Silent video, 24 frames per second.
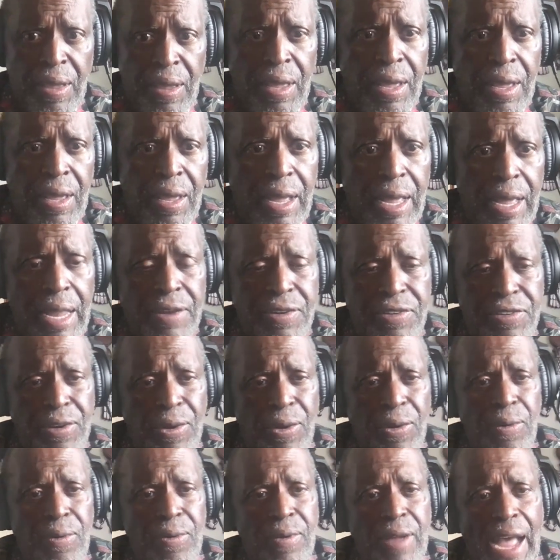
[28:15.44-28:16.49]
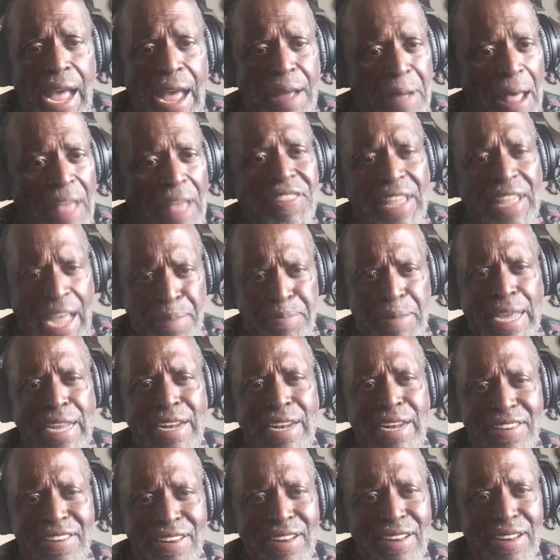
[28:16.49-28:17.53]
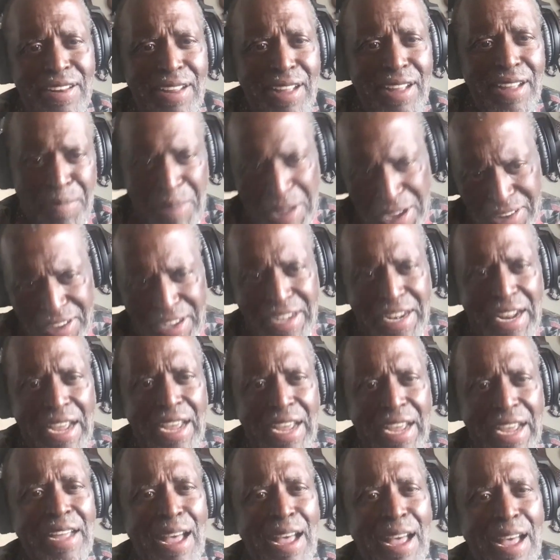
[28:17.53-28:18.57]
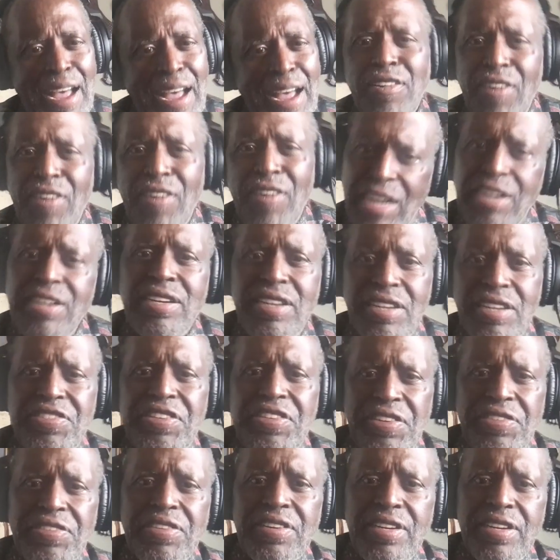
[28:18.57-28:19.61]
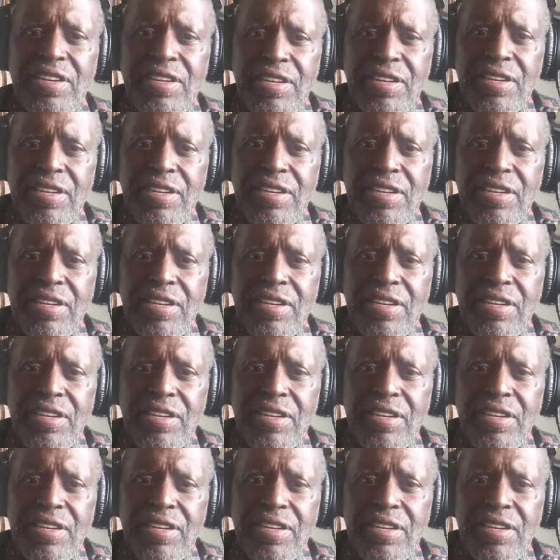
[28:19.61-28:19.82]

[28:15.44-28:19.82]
Right. And so I think I made this. I'm here today. I made the right decision,